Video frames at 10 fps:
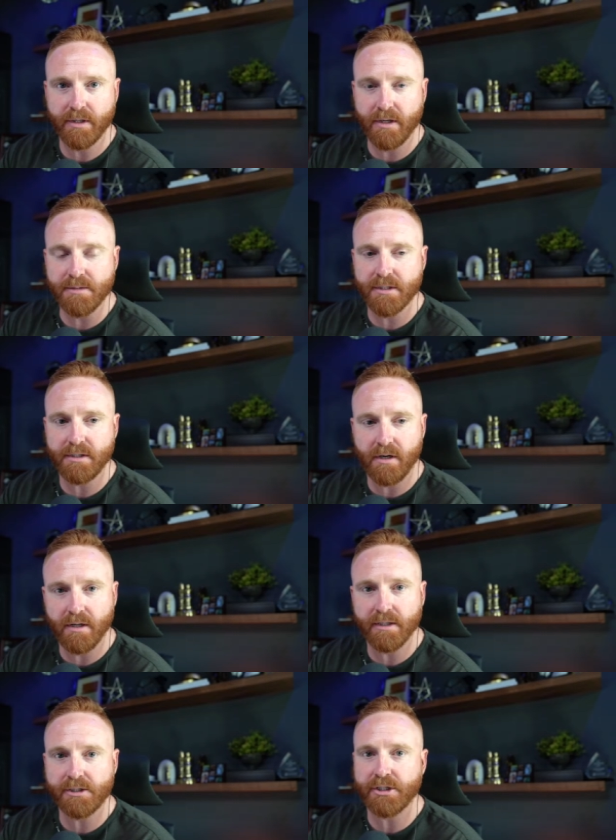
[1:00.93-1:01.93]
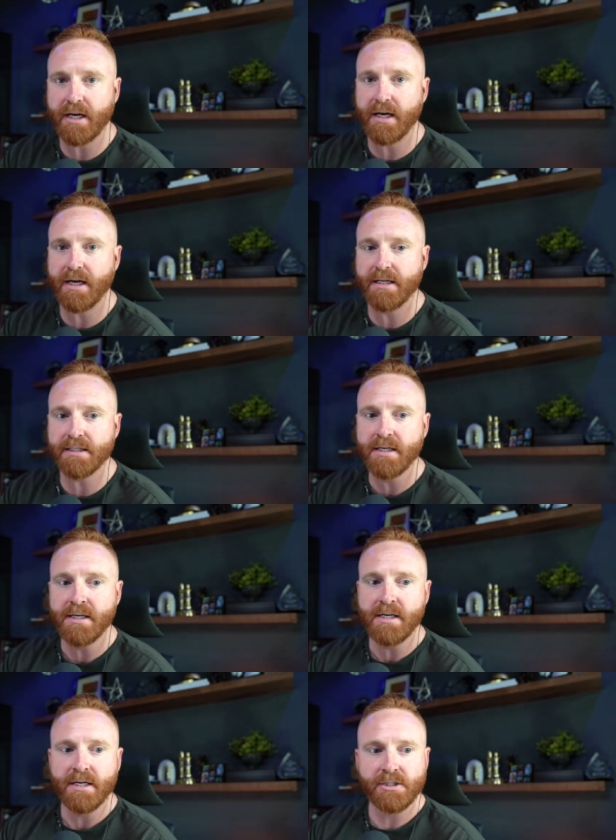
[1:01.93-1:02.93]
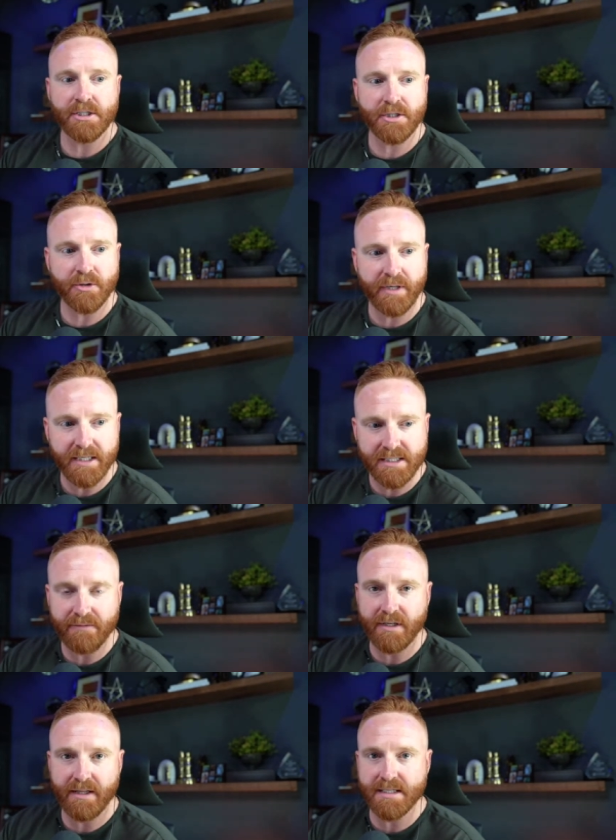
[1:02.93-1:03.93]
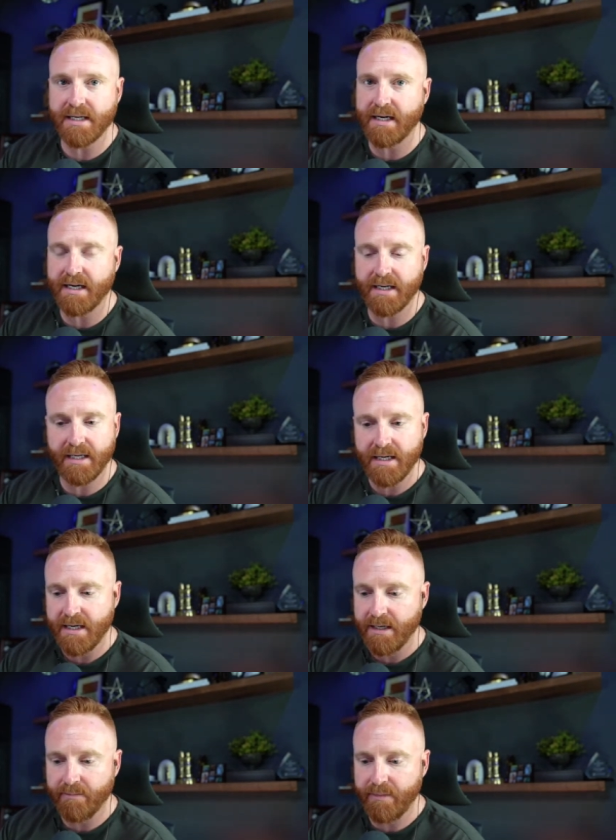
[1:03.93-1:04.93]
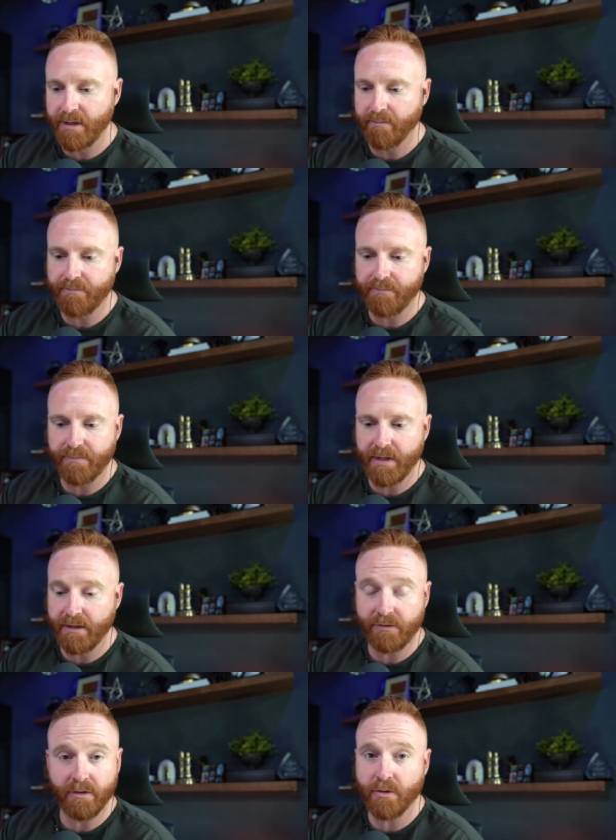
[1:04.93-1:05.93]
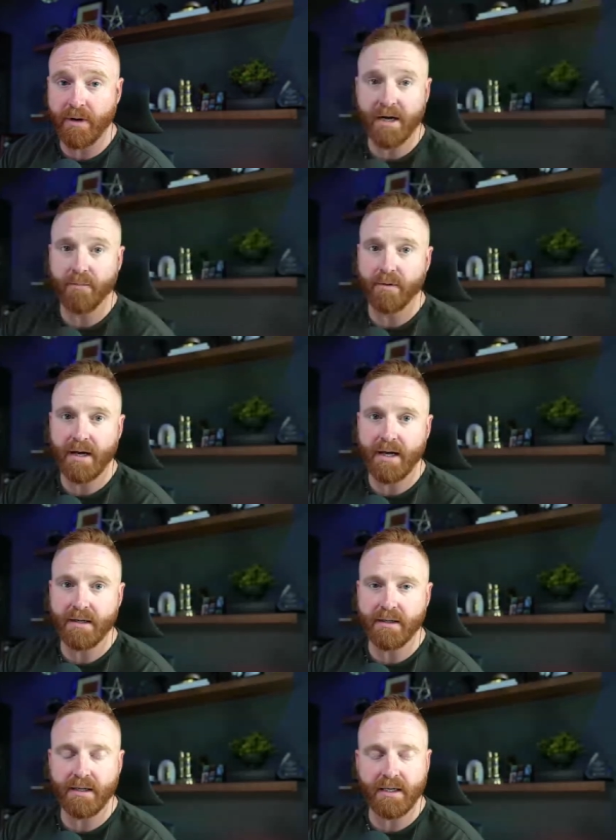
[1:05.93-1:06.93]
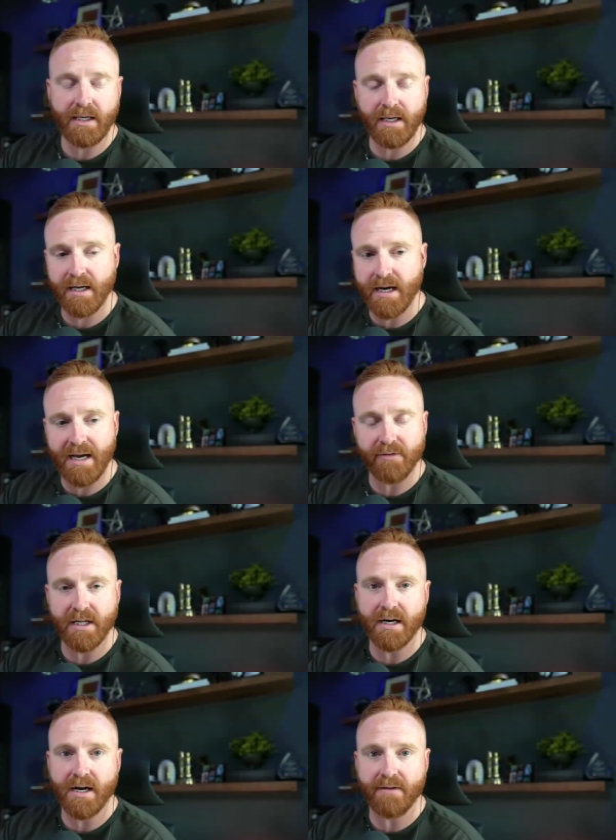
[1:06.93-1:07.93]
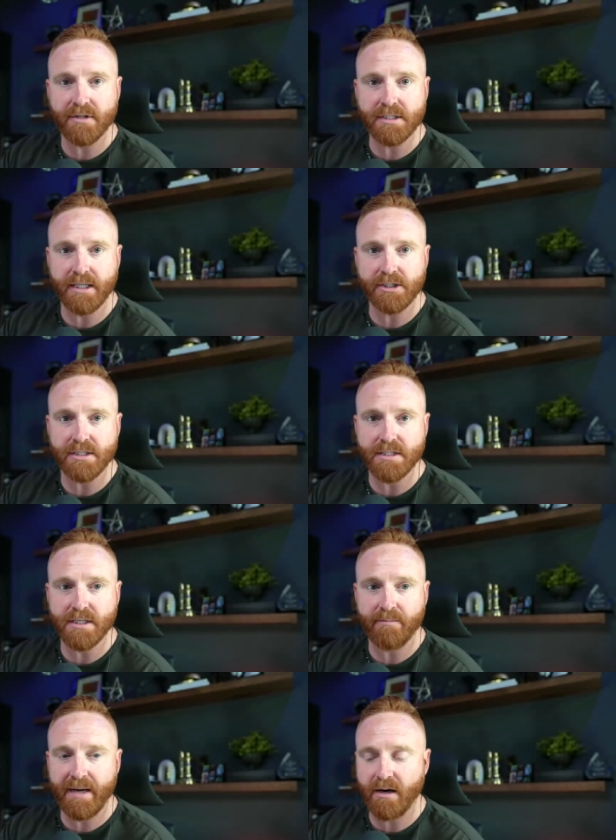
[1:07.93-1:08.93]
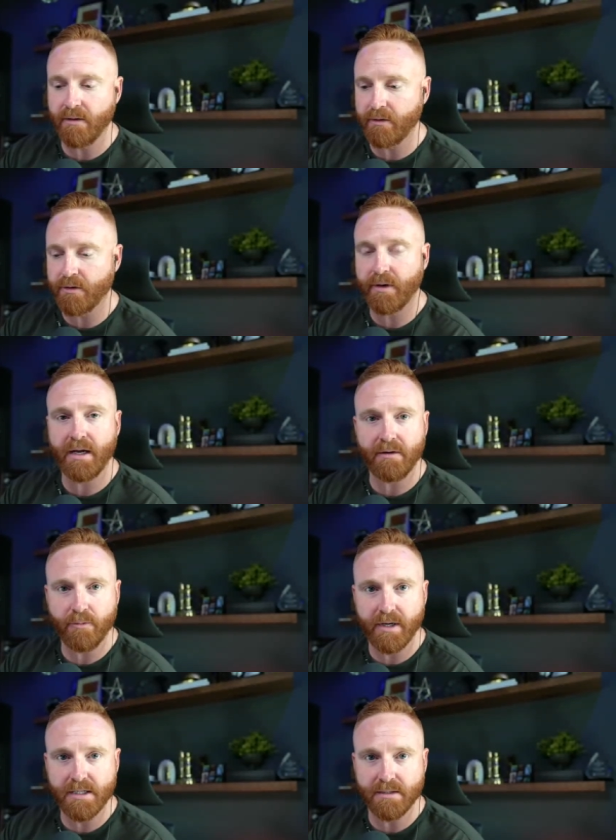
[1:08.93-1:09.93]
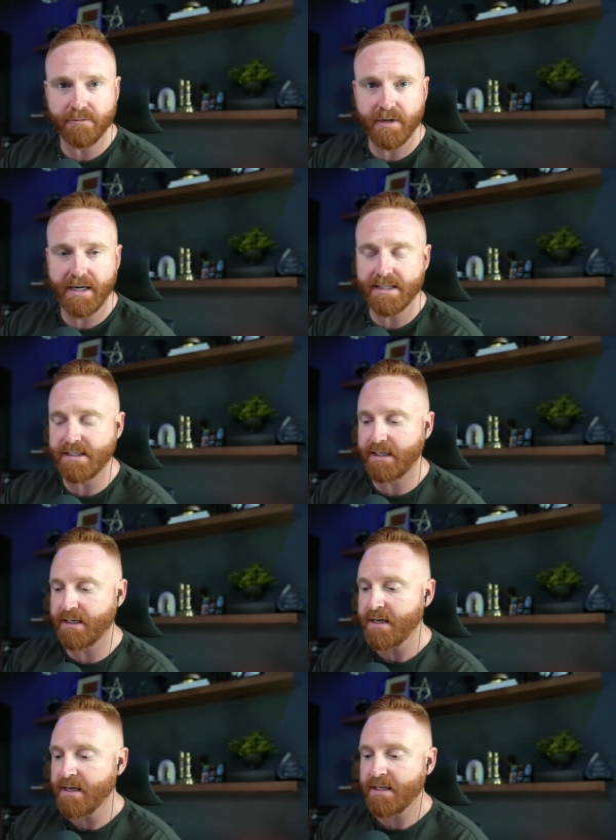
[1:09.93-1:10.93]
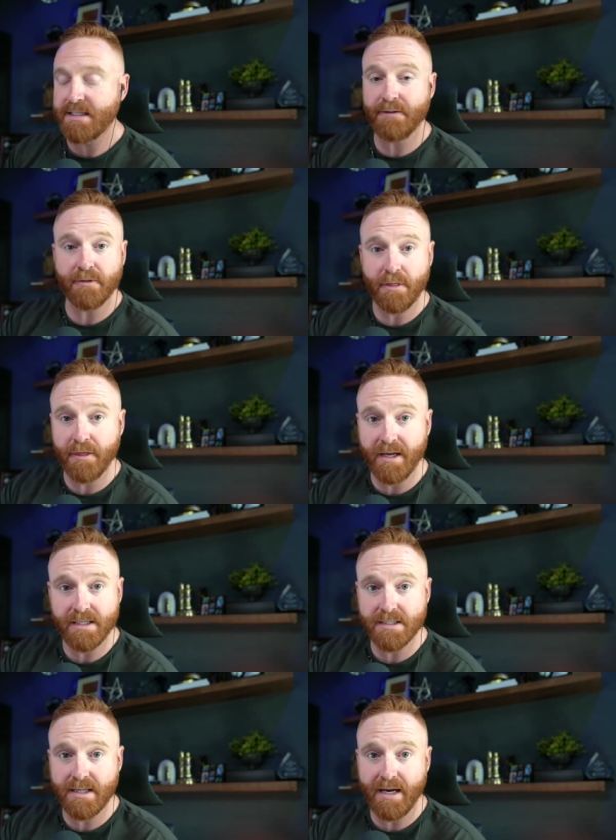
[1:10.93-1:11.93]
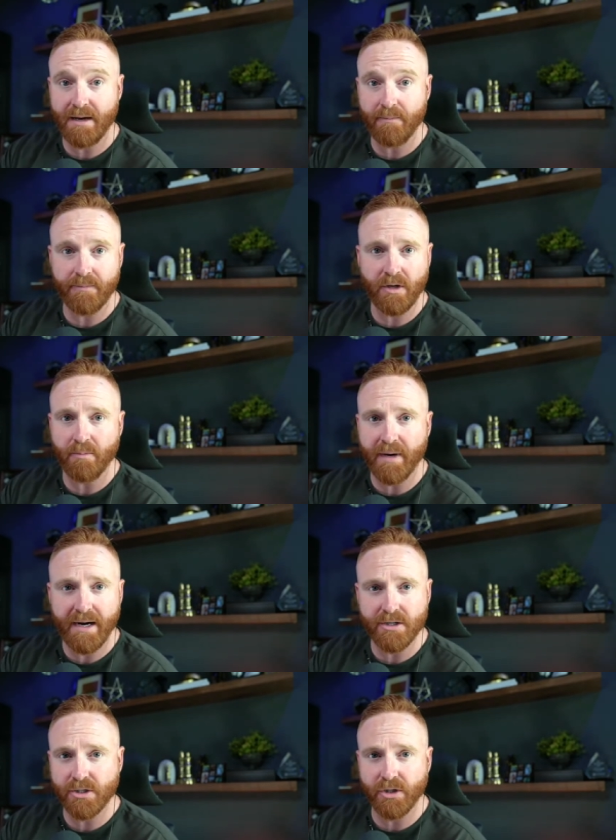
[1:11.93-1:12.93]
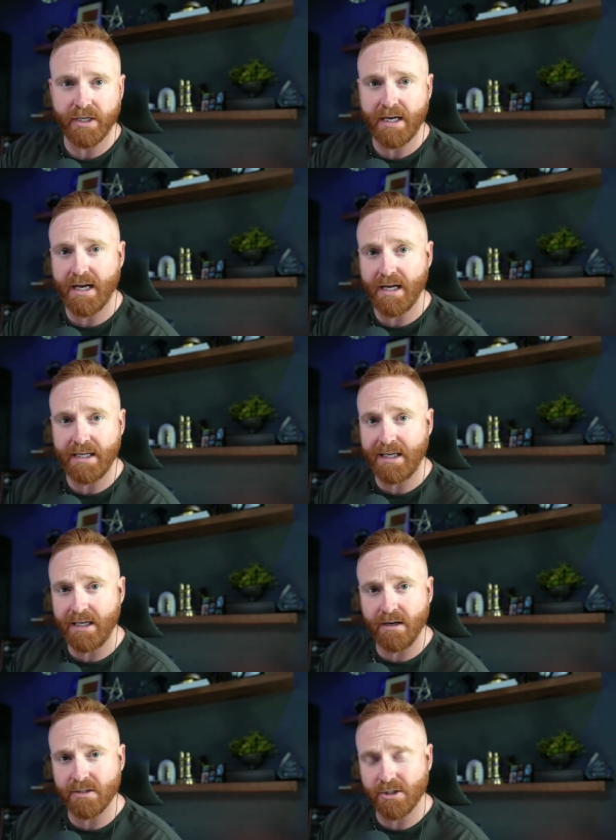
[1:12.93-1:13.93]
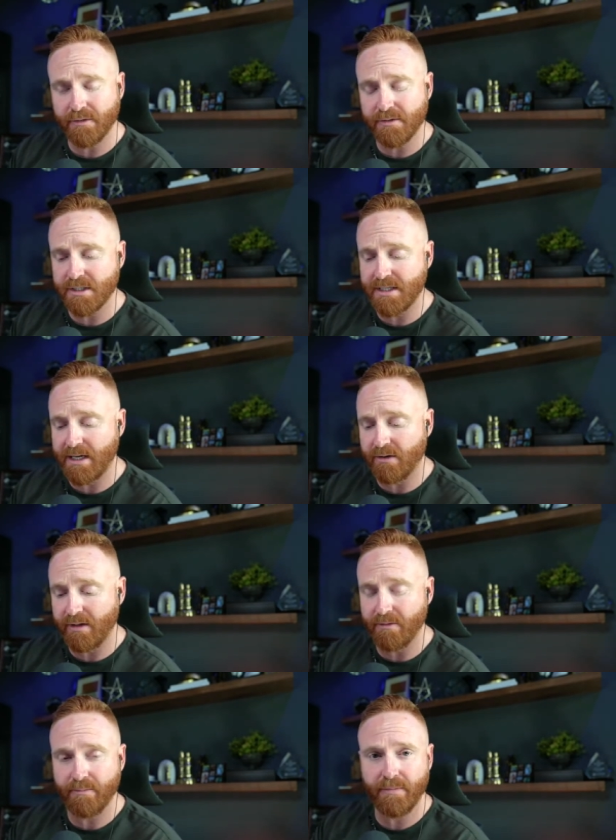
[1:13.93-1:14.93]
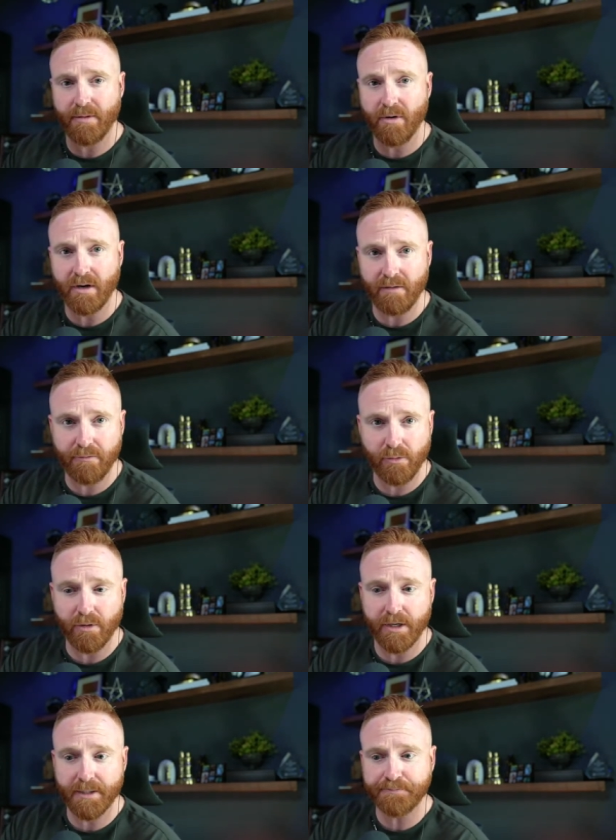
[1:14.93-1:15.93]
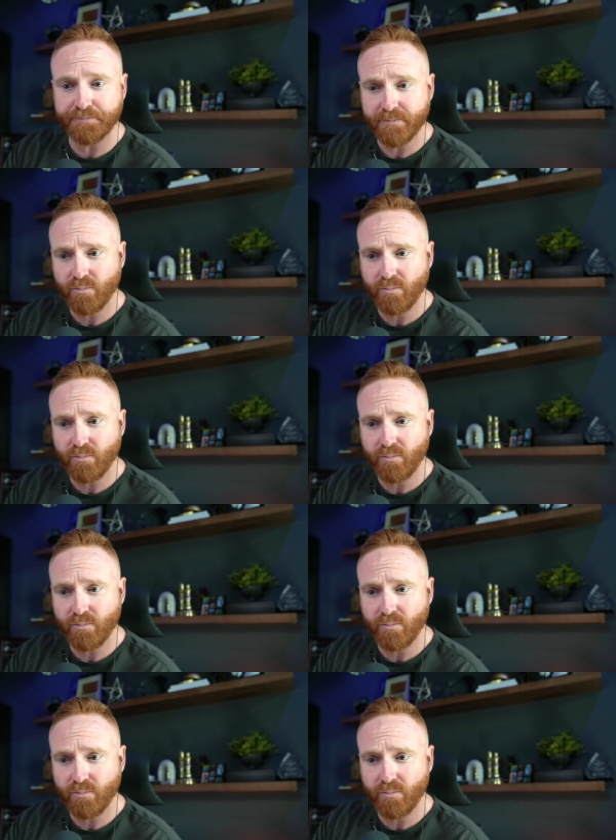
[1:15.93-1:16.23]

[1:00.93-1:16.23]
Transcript: When it comes to knowledge and just creativity, this guy, you know, is incredible. And he and I have a lot of conversations about creative ways of financing different things that, you know, buyers are looking at. And he uh, services not only the, the market in Florida,